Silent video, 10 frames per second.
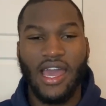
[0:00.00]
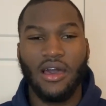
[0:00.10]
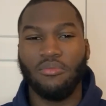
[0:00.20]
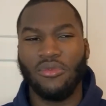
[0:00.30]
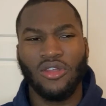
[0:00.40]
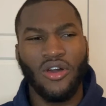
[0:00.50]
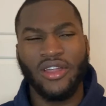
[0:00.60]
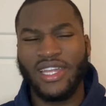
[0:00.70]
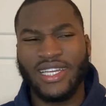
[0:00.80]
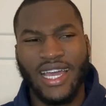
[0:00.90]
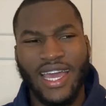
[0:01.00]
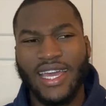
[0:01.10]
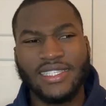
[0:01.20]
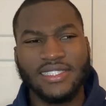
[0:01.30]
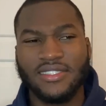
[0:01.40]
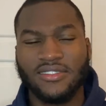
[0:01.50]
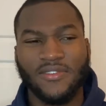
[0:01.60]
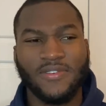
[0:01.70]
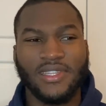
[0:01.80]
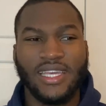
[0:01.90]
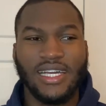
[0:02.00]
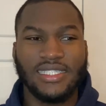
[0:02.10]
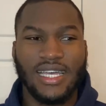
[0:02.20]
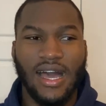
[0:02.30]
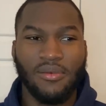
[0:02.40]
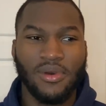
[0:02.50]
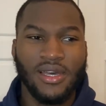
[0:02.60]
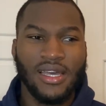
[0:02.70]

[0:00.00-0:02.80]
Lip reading: learning aids and stuff in the exam,